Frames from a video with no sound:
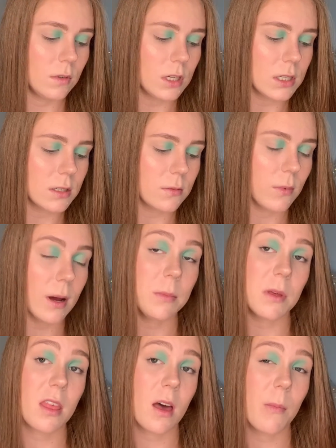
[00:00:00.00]
Just
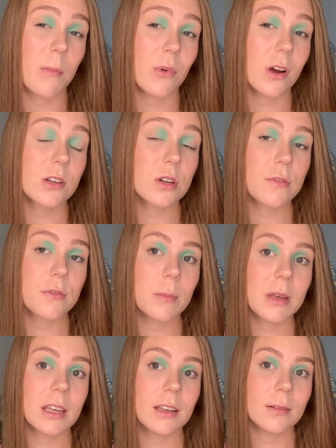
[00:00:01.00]
wiping that brush off a
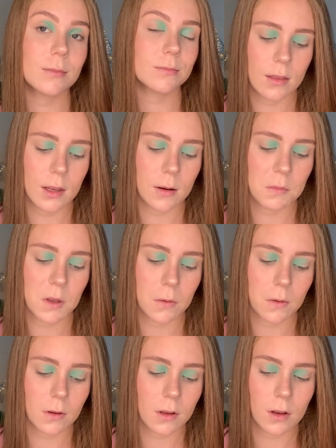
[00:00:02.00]
bit. Then I'm going
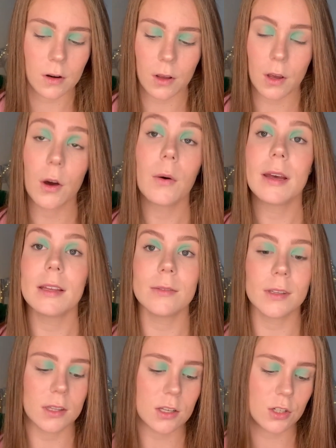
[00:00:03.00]
to go in with
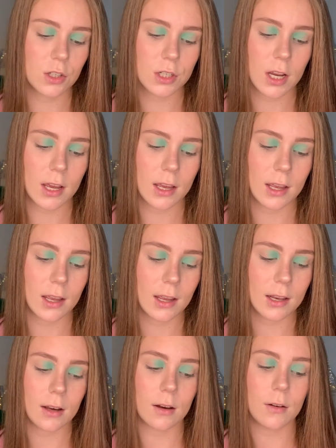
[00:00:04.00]
the shade